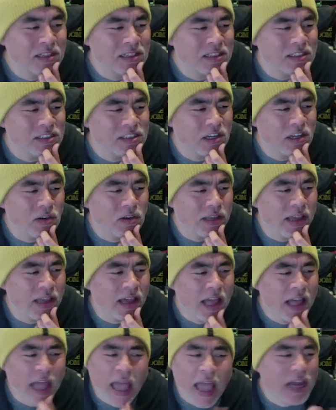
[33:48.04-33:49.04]
So
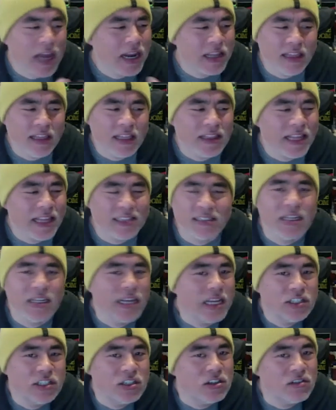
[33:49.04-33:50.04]
yeah, and I think that's the
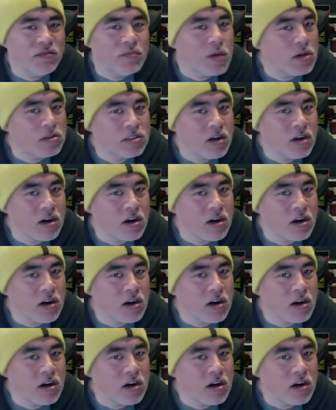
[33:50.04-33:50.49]
nature of most